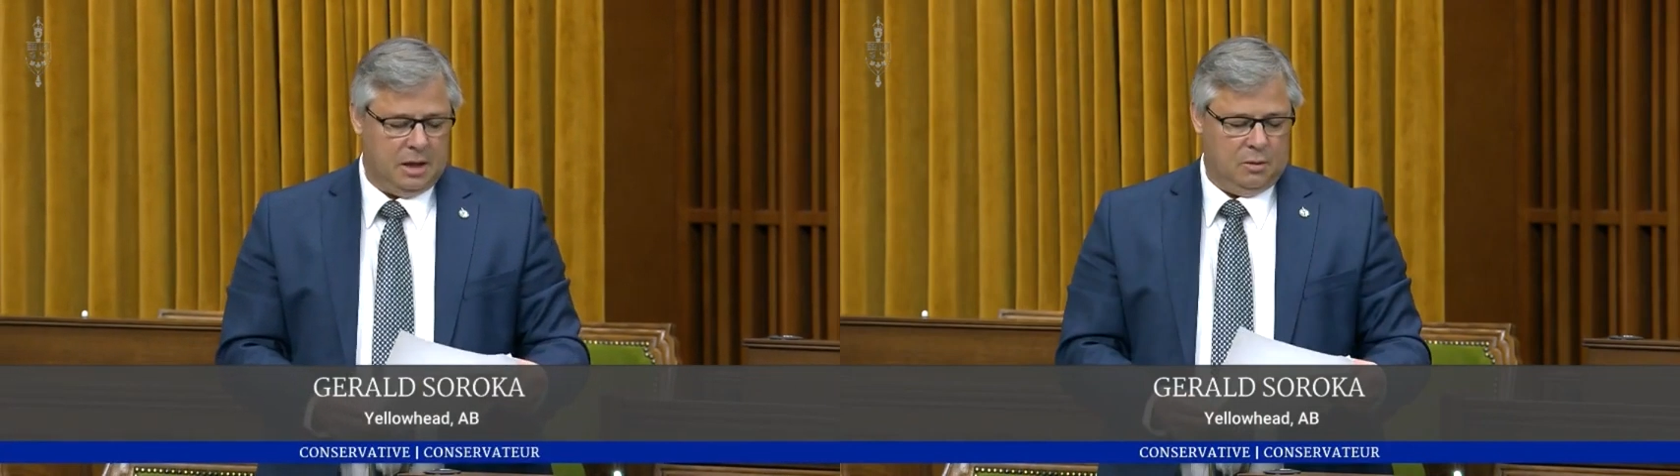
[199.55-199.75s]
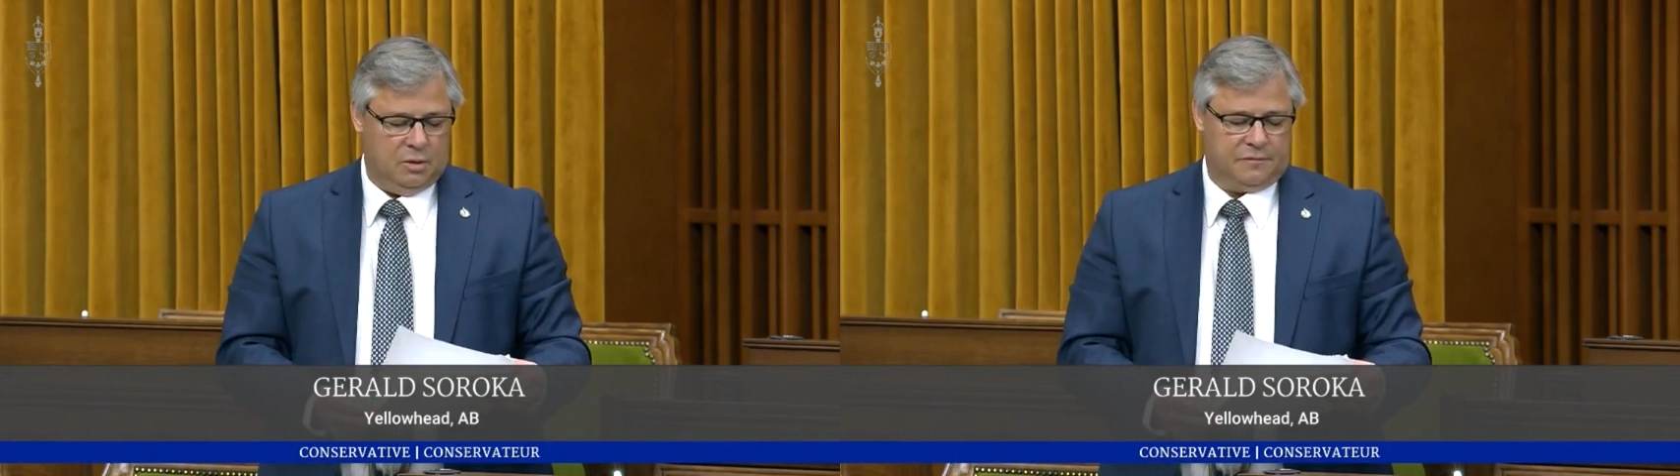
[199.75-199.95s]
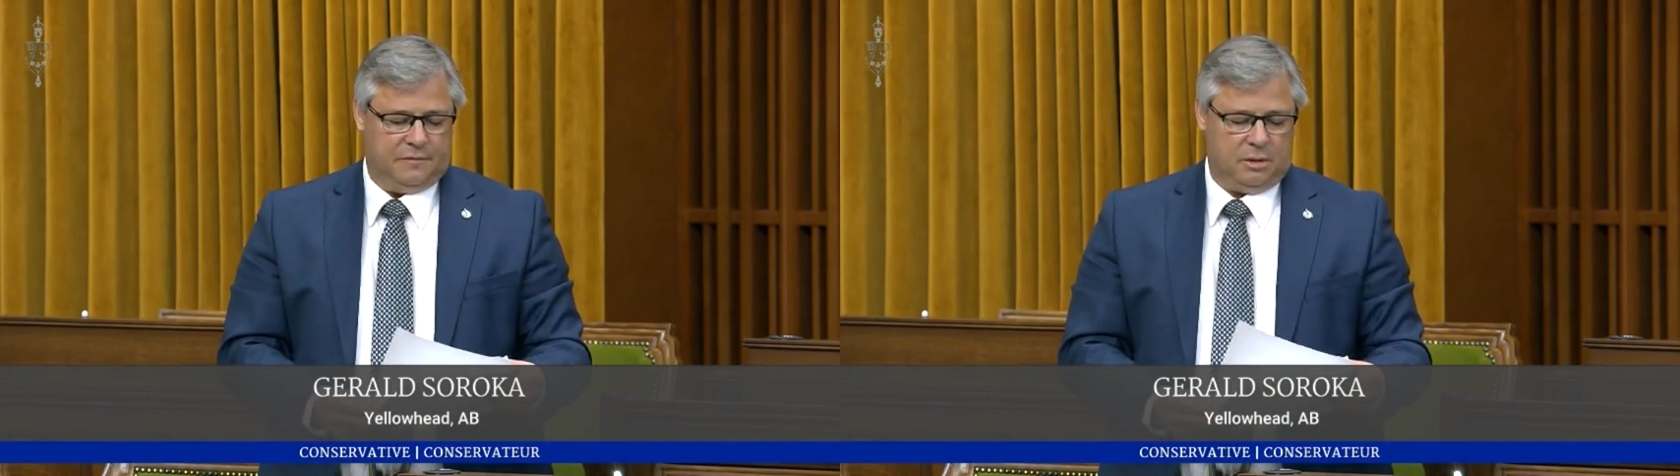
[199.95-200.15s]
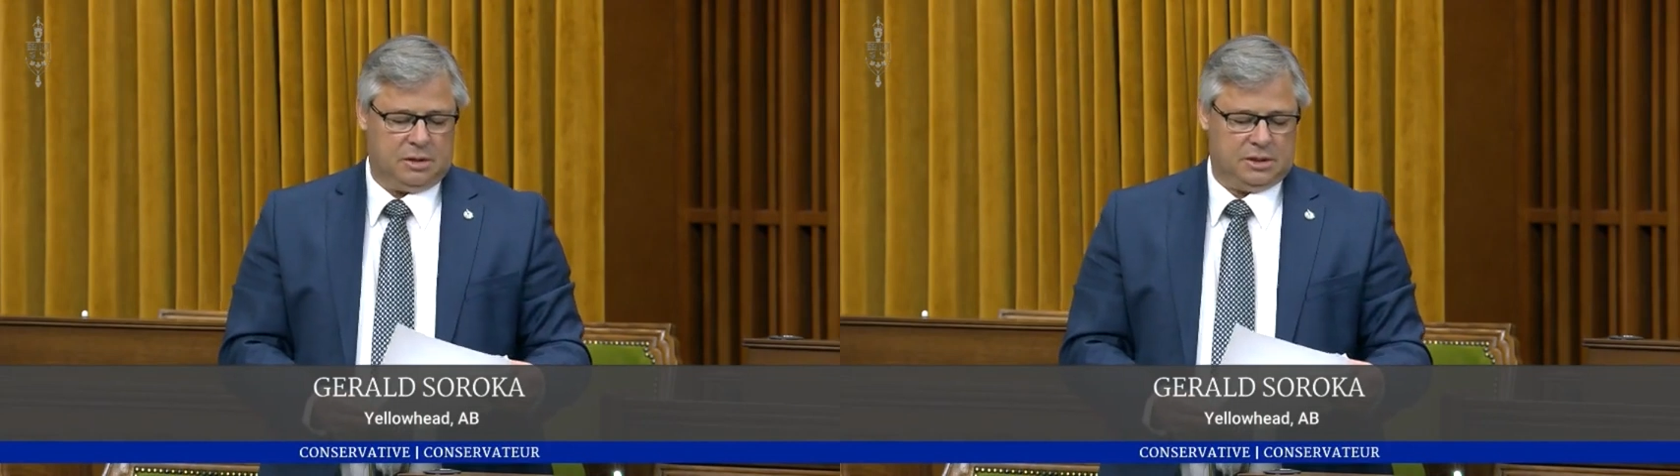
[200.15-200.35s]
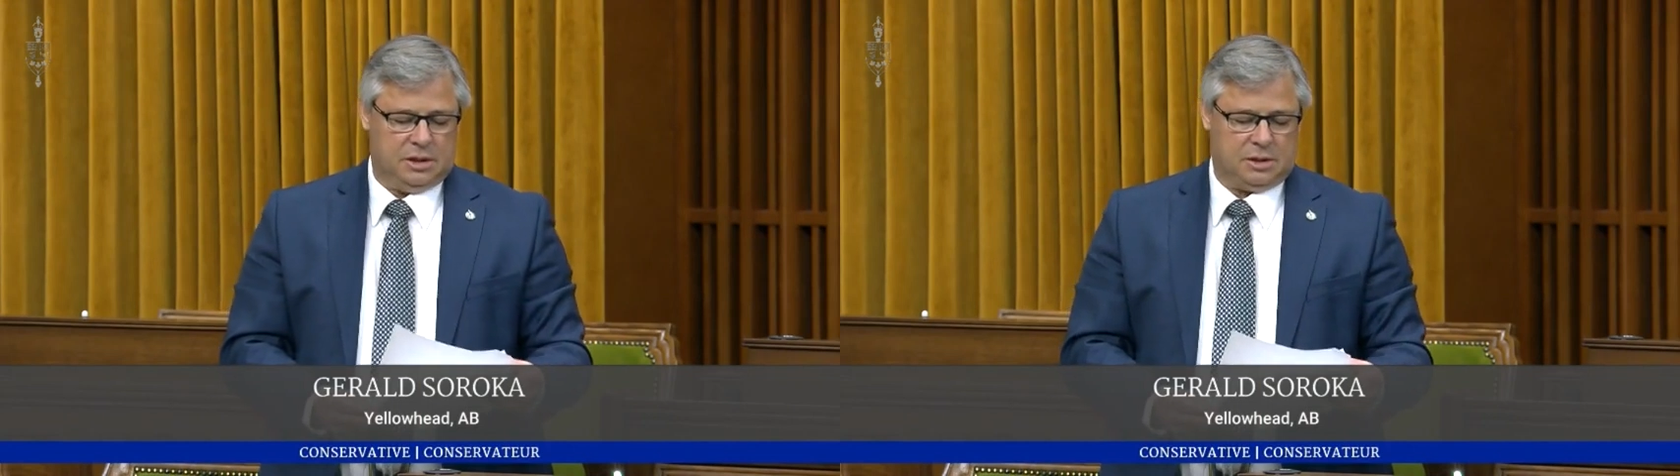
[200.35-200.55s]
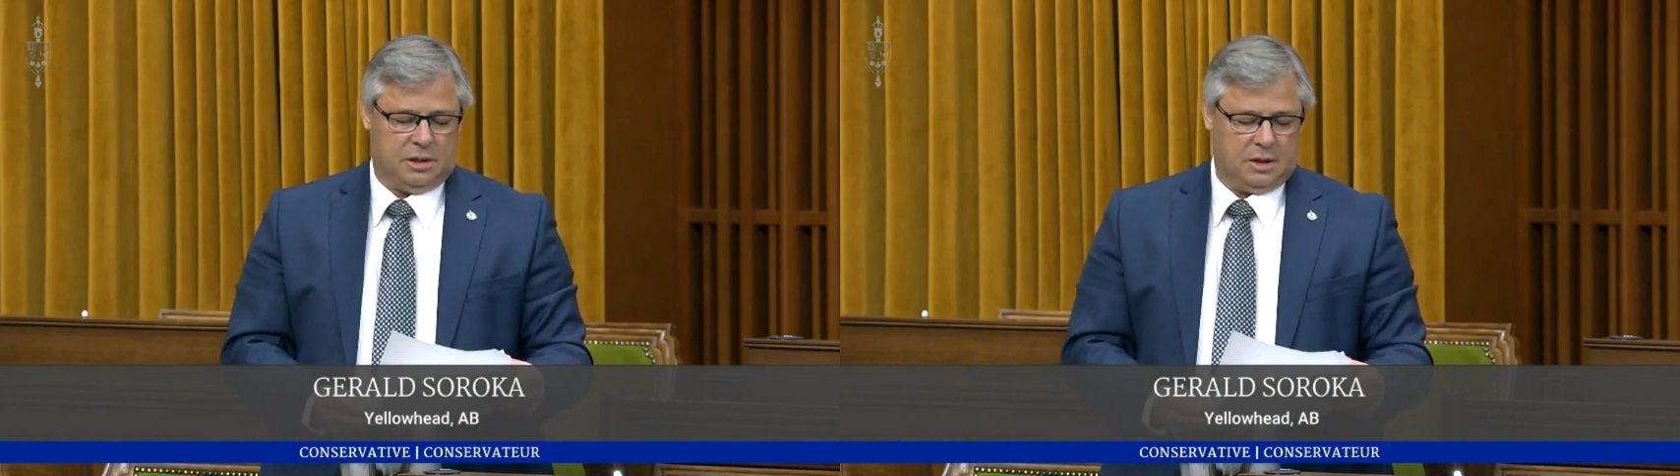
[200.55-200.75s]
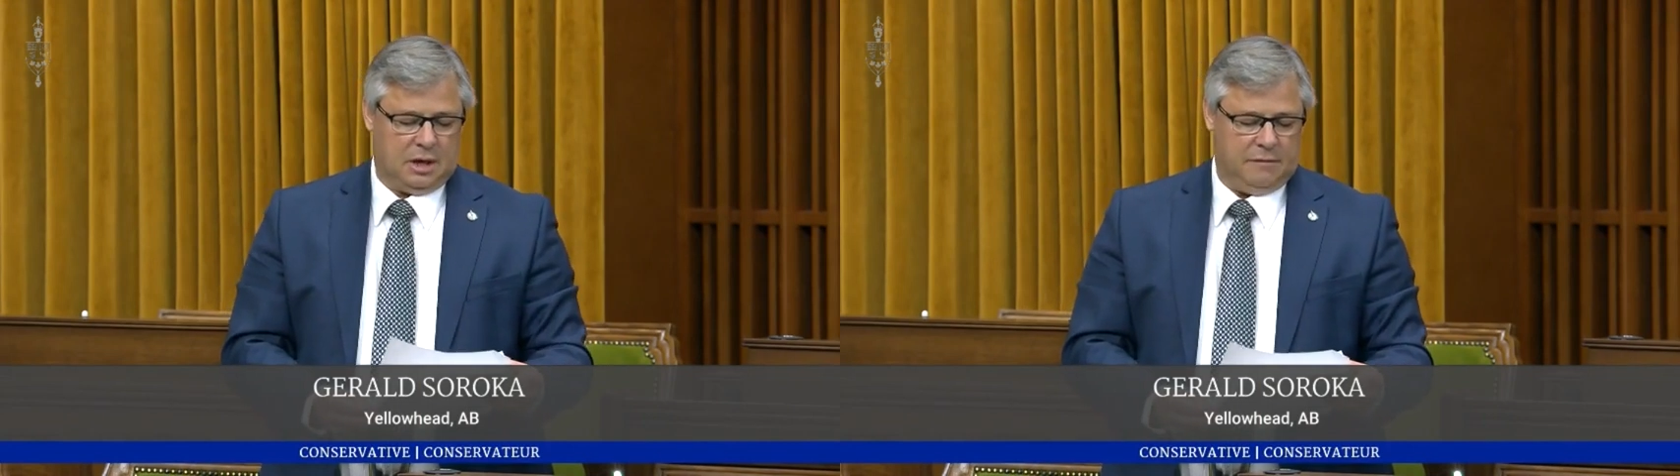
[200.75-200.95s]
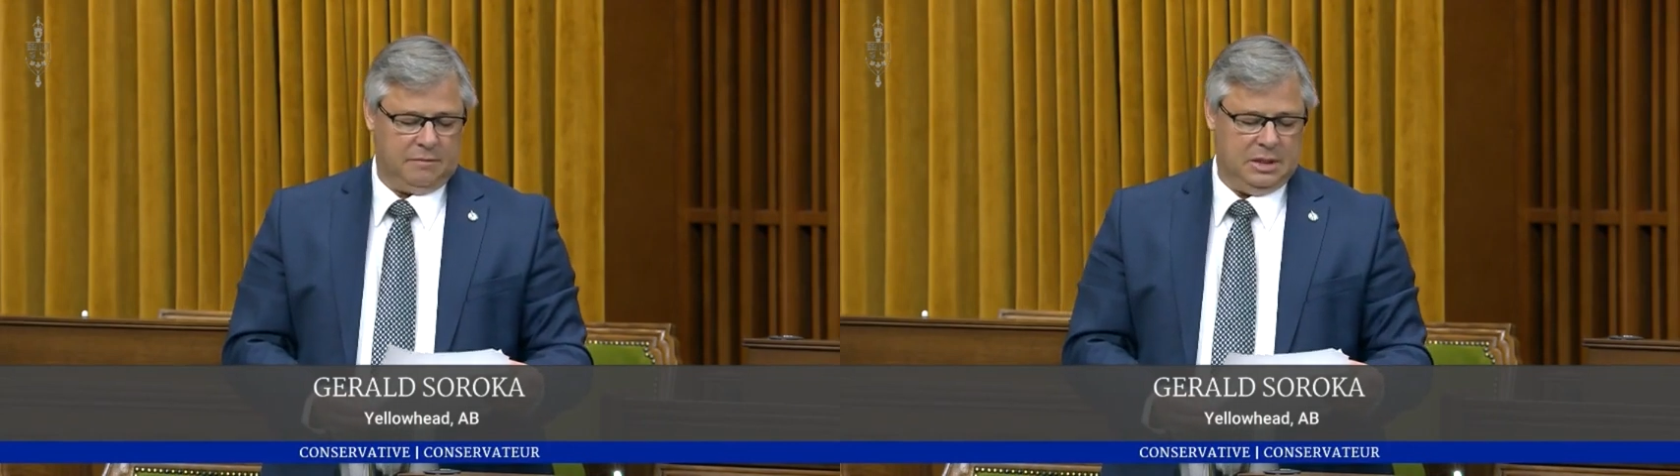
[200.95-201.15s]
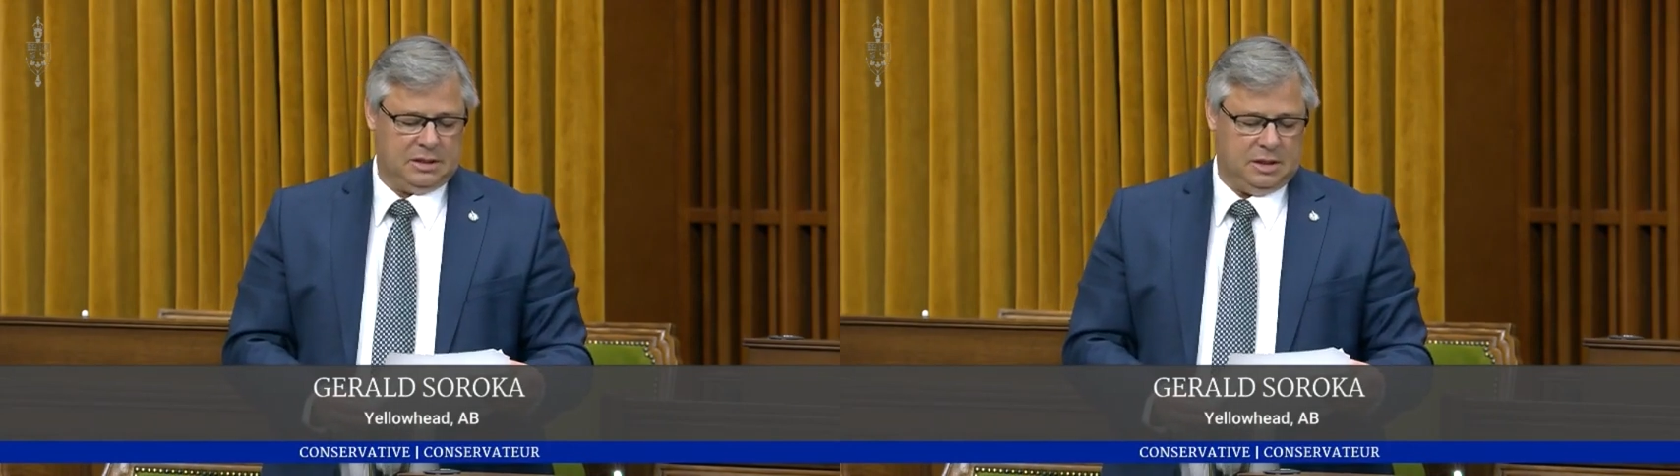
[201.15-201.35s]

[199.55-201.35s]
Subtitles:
which focuses on the government's